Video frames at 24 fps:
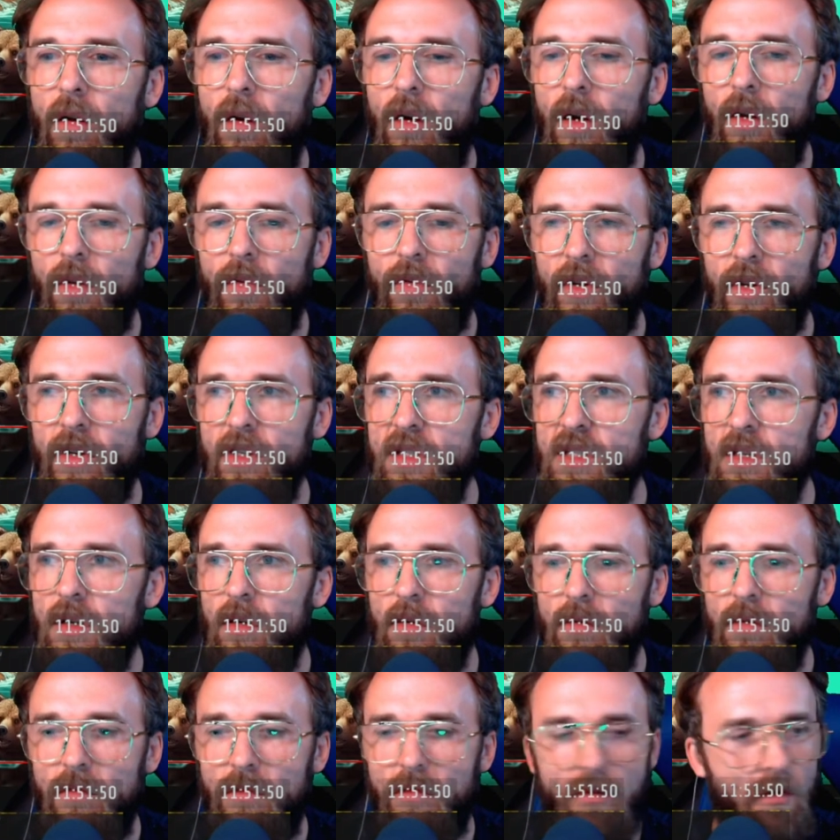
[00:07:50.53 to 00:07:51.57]
I don't think
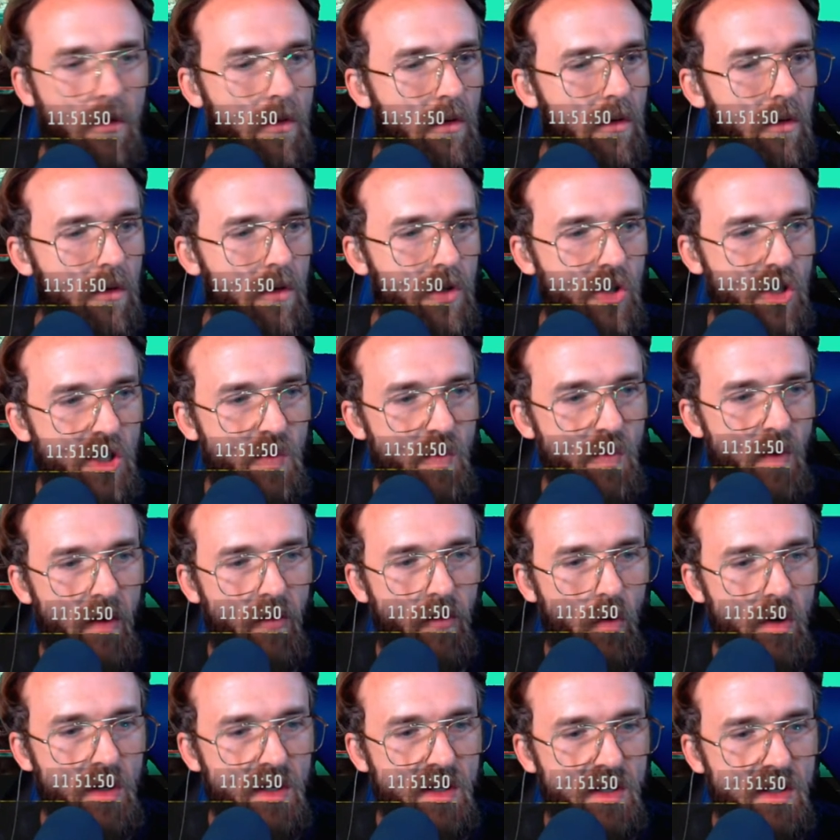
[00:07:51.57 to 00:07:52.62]
so. It's just my
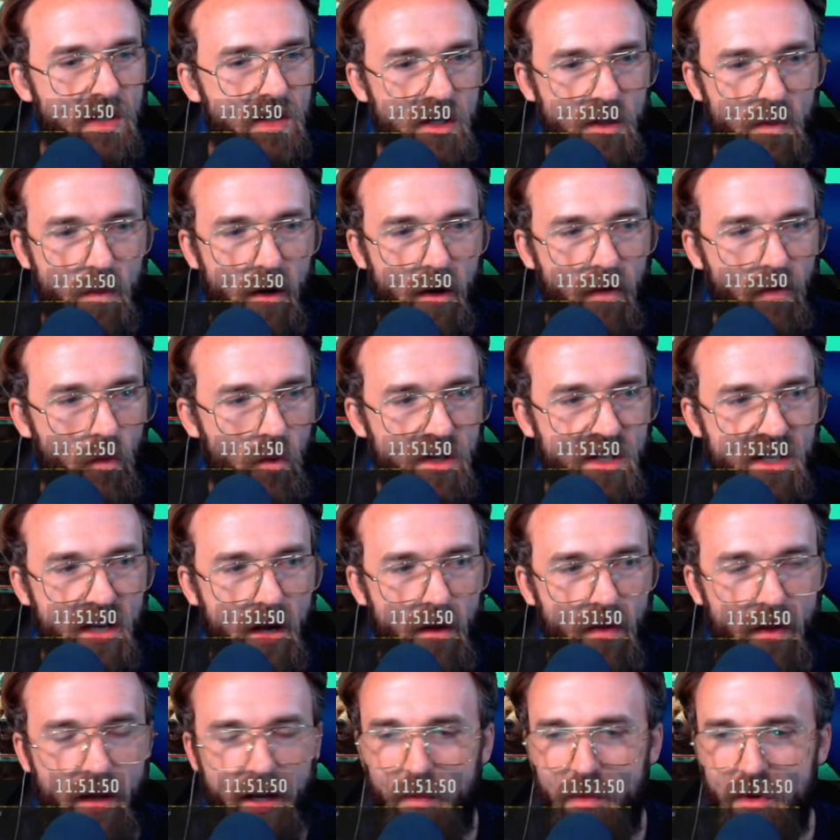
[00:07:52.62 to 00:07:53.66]
voice. Does my voice
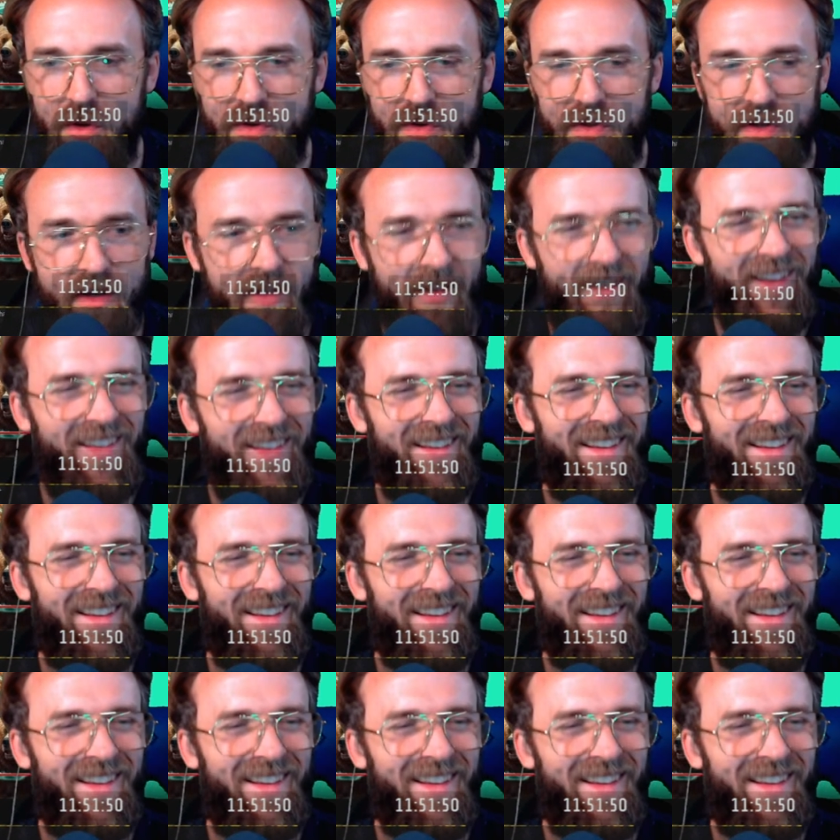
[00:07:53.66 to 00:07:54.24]
sound like music?